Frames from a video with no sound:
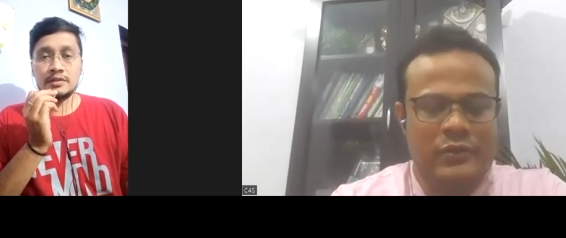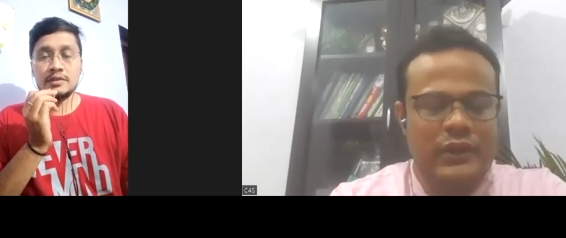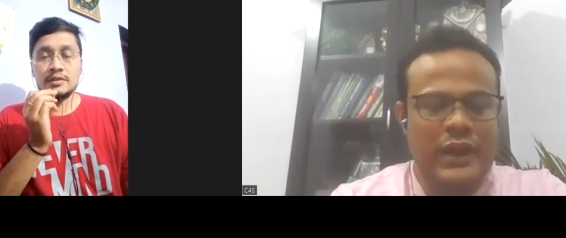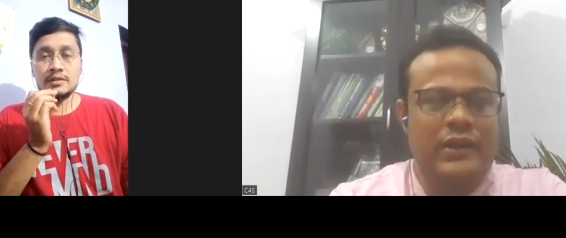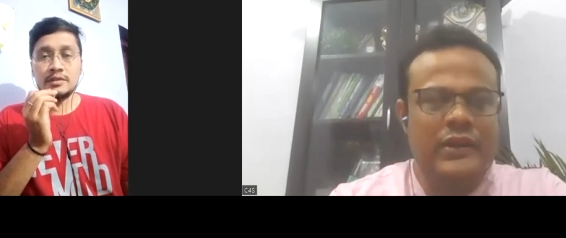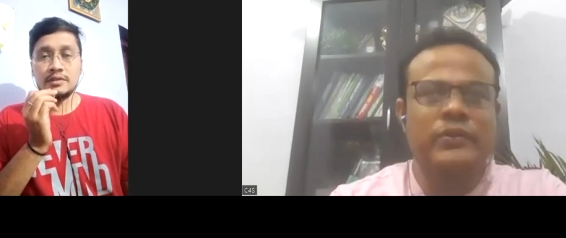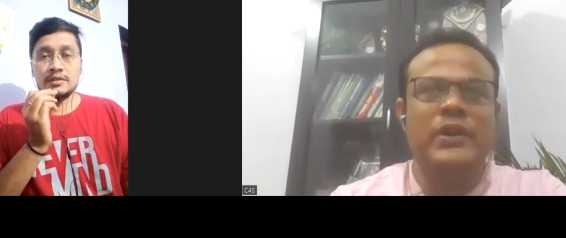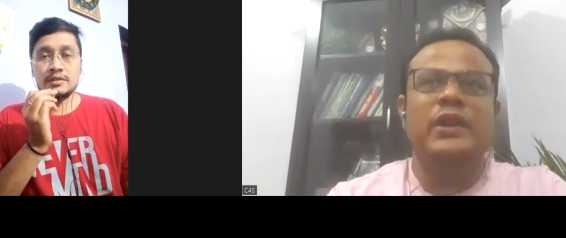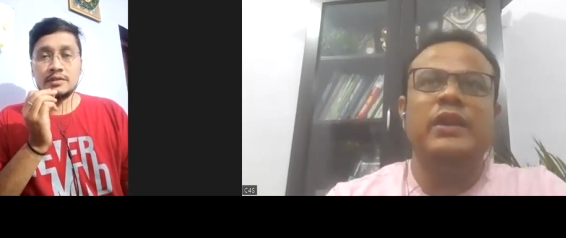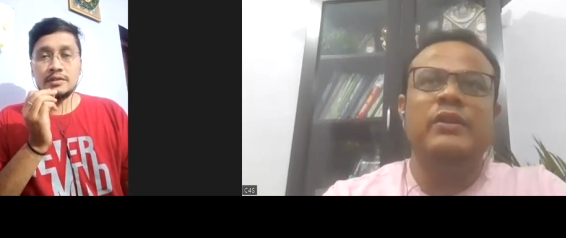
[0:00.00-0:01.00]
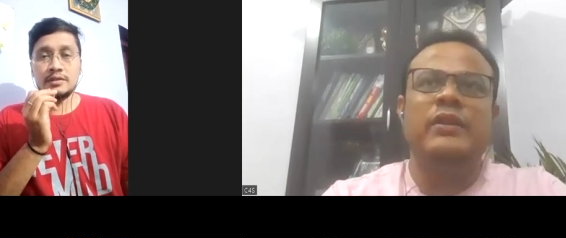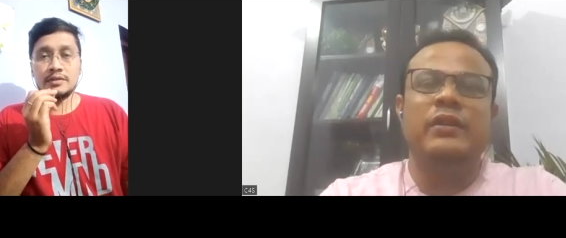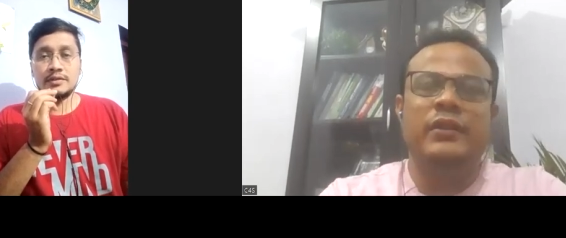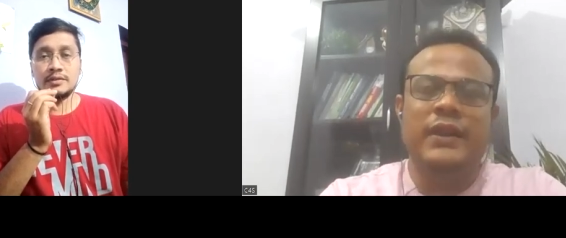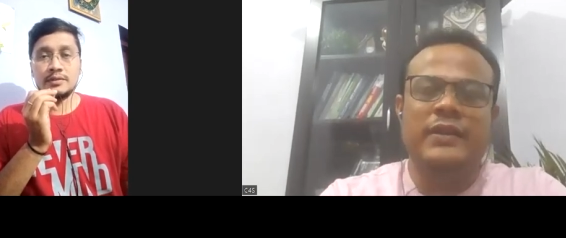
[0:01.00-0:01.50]
Speaker 1: So that is what I,
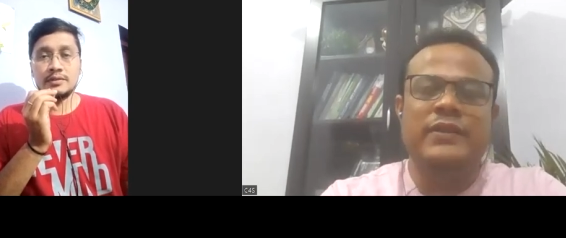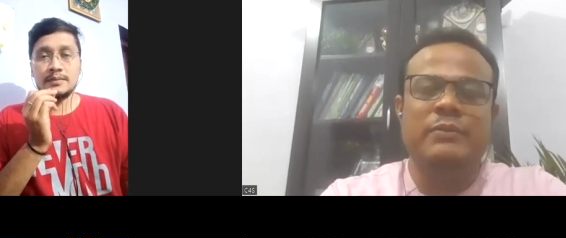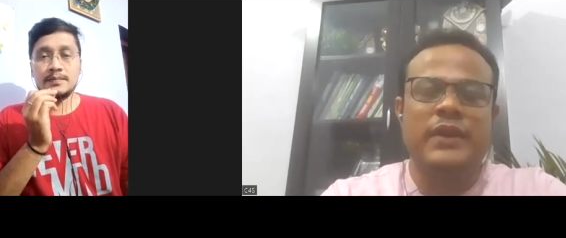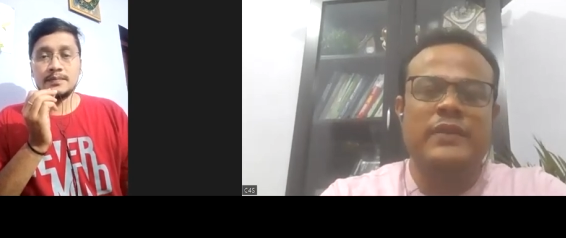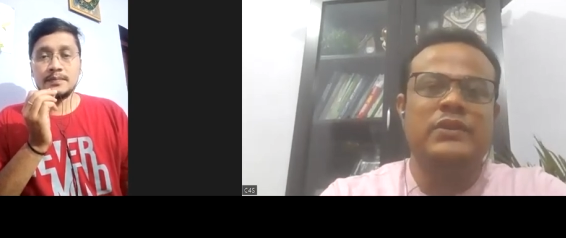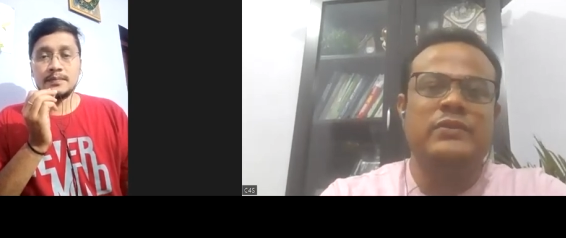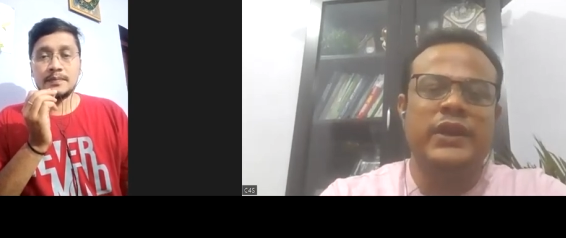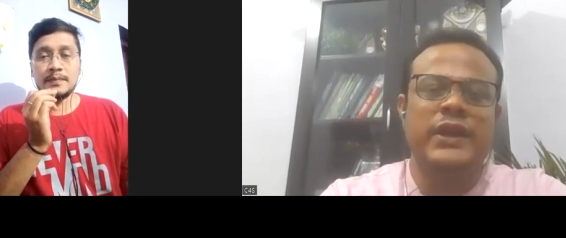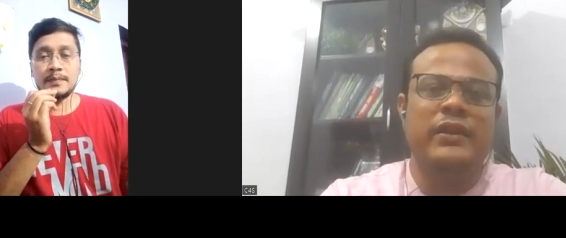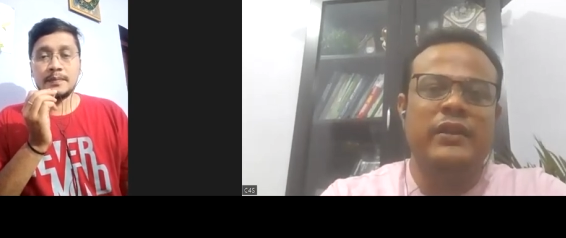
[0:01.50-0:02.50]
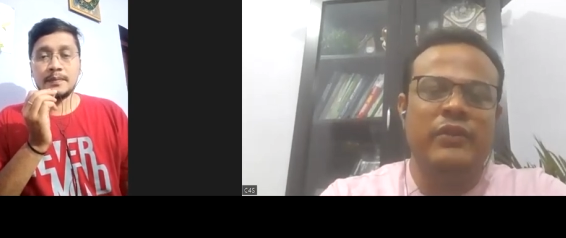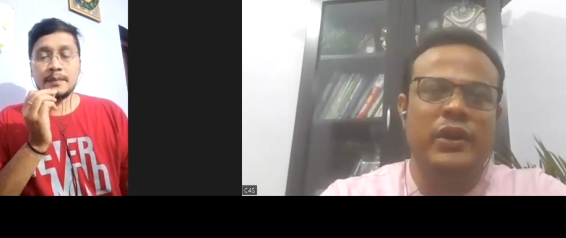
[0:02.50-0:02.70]
uh, that is the message what I